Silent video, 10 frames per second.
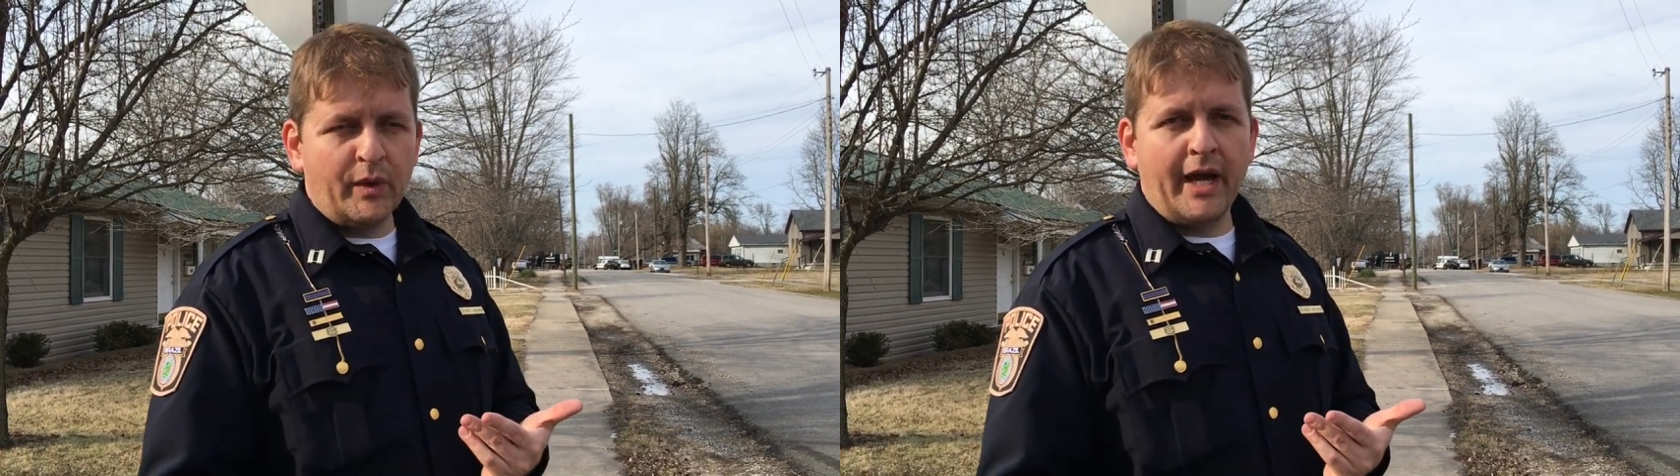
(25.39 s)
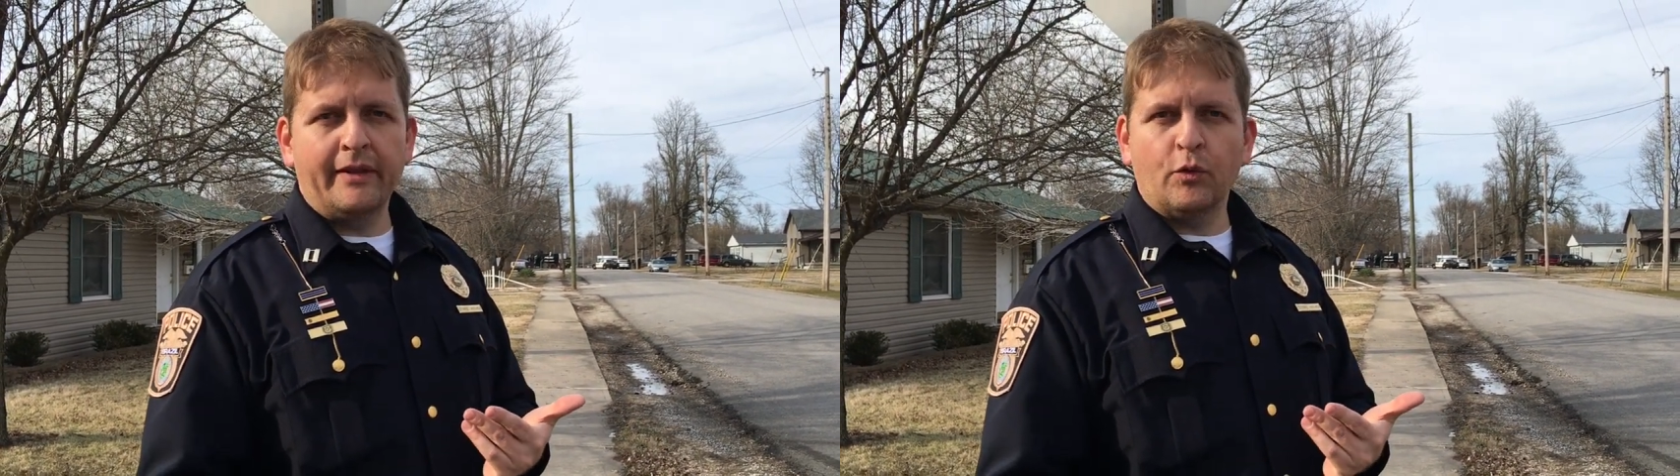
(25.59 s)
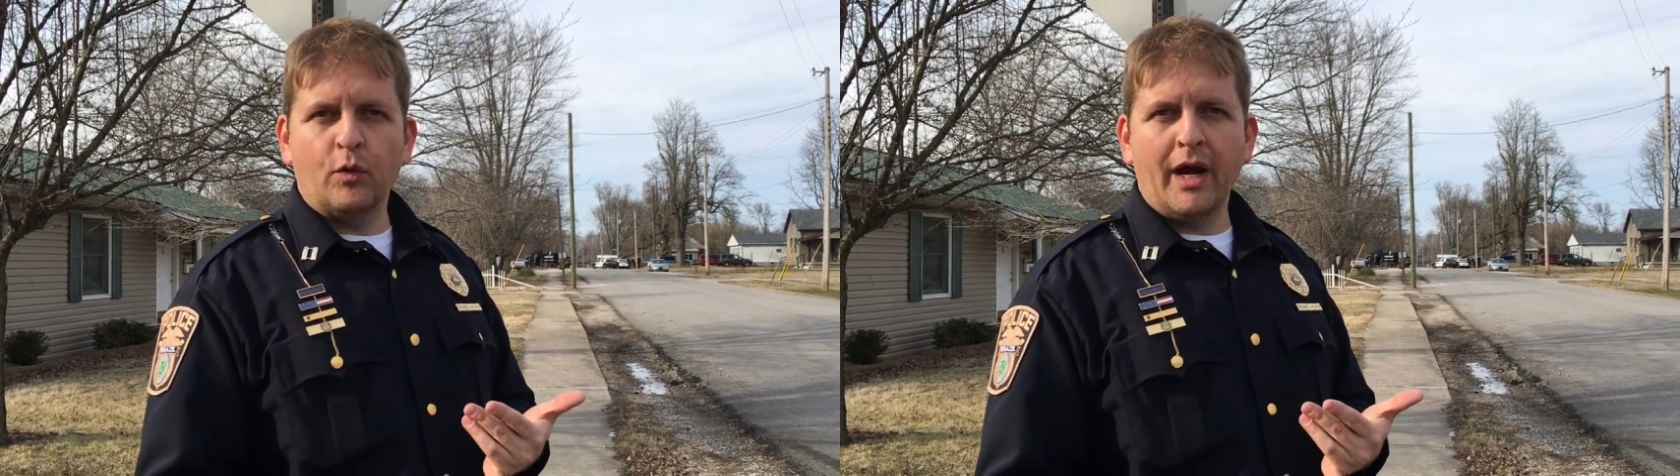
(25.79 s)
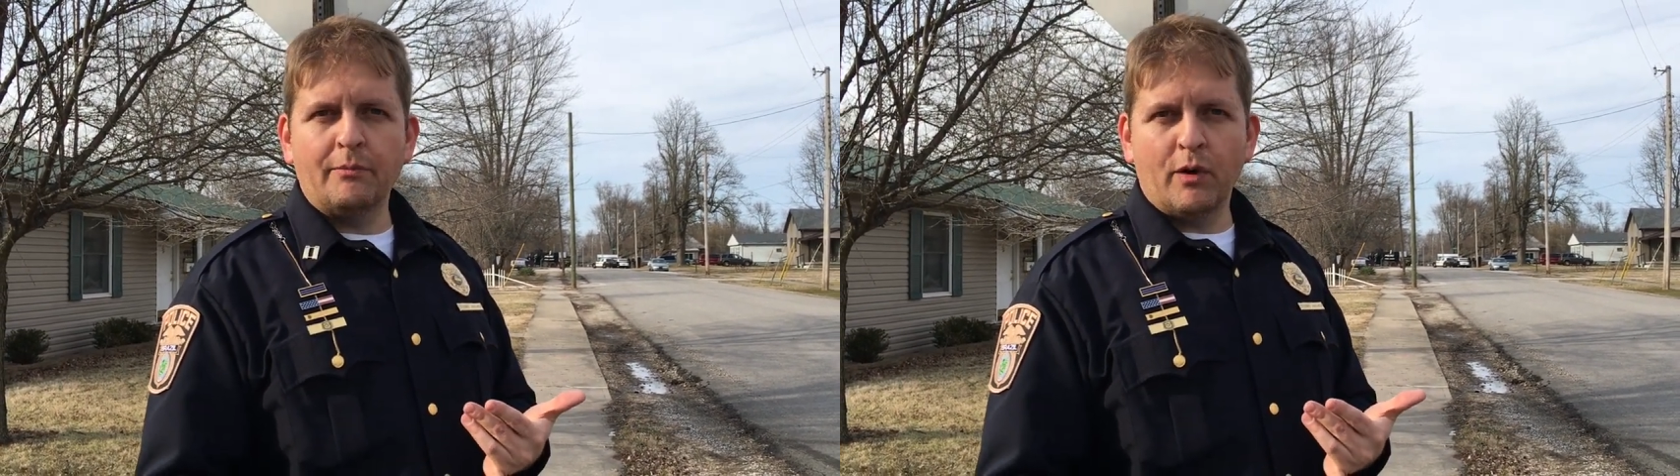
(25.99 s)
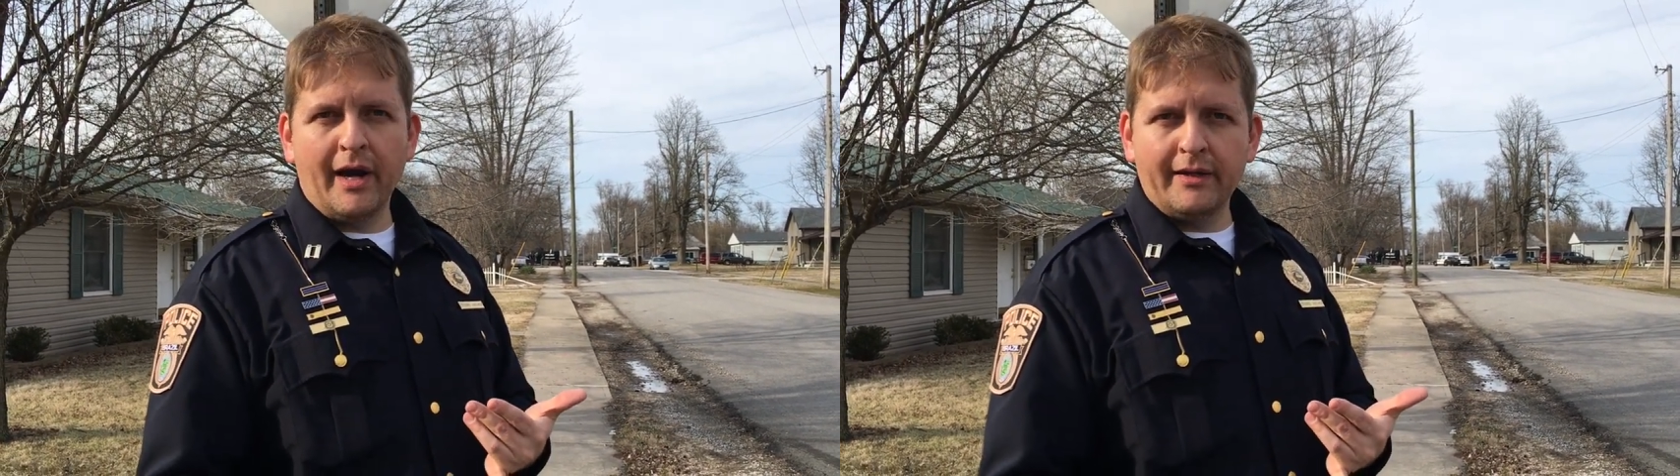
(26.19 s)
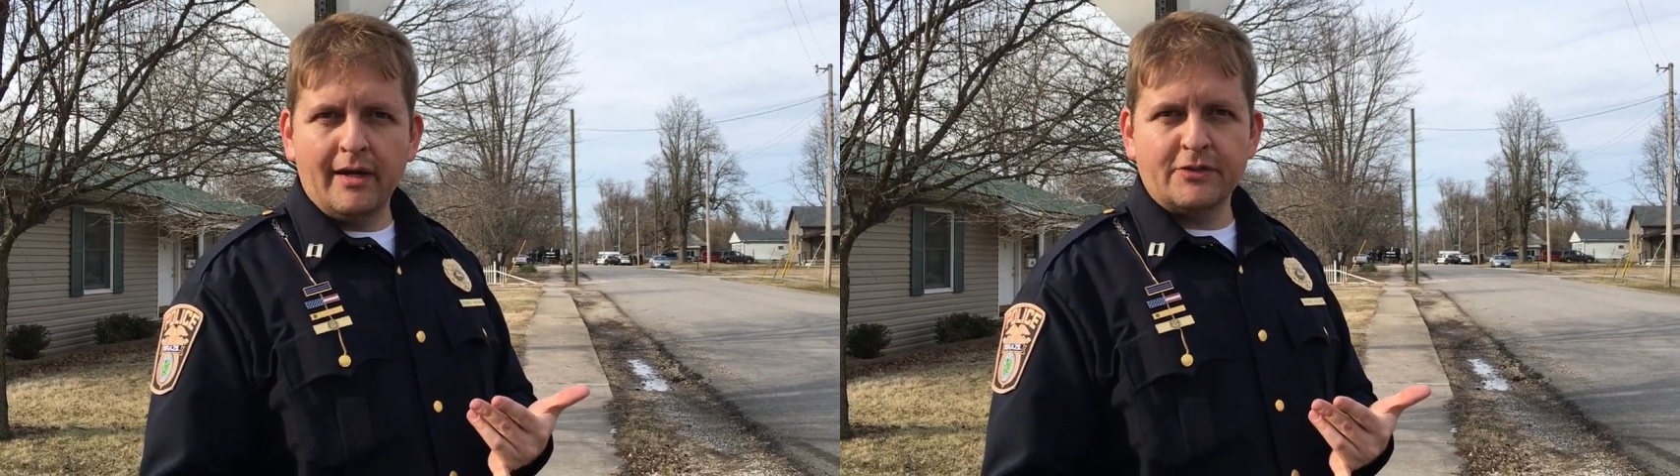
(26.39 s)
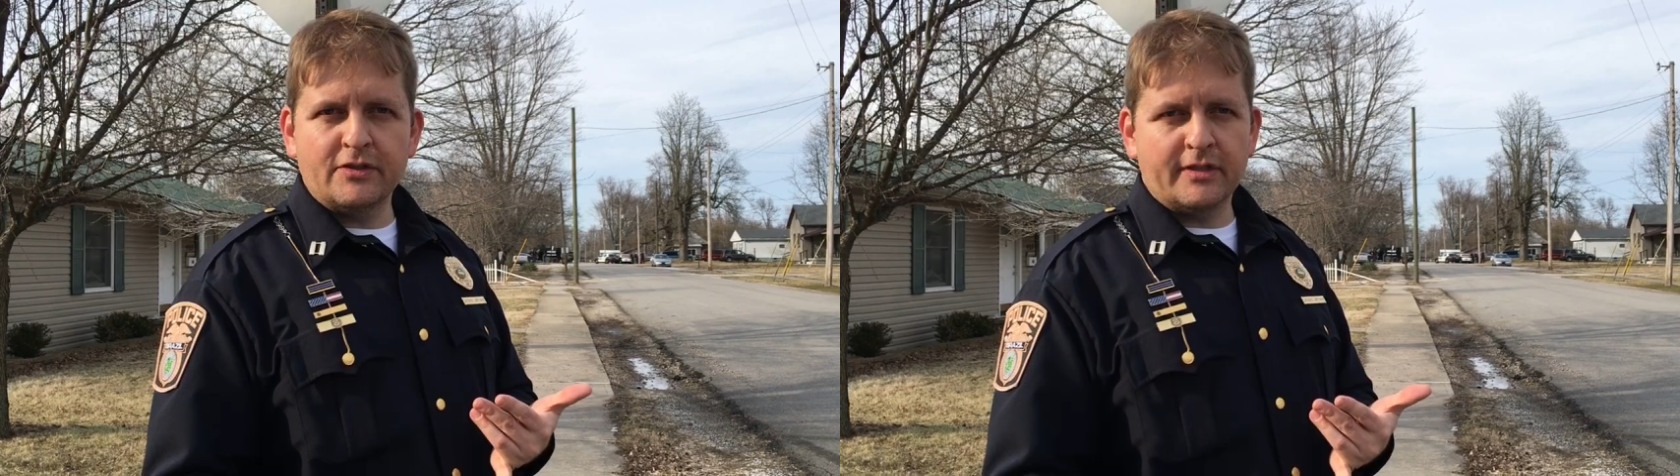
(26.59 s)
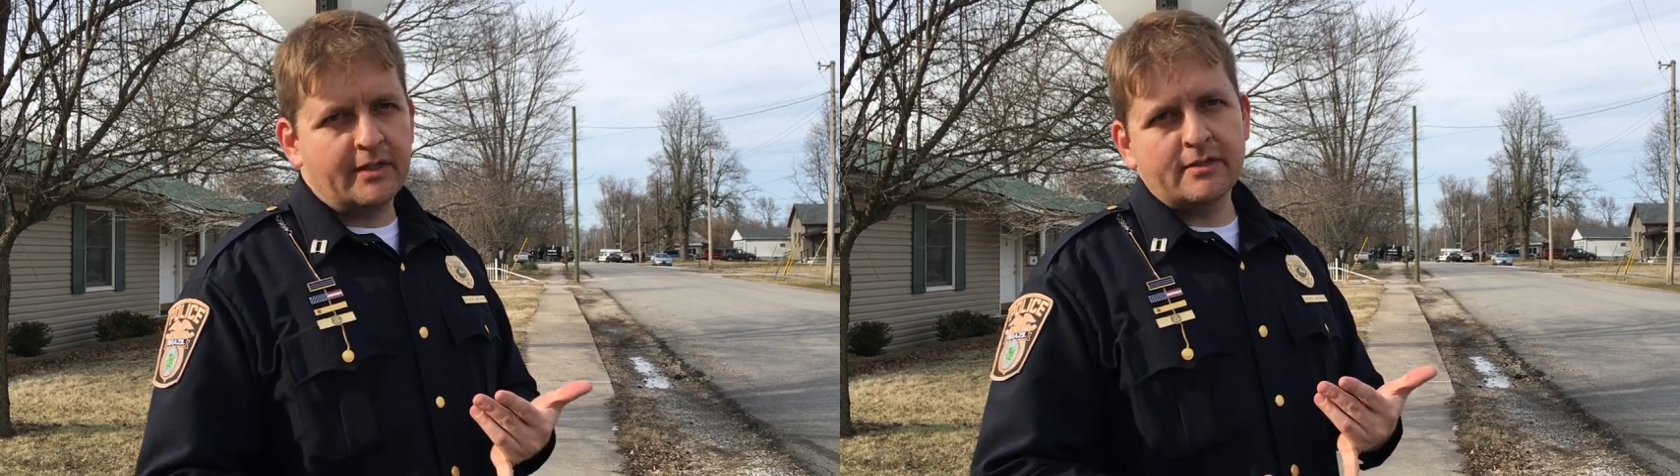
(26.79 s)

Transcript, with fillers: we had the right Brian Hutchison,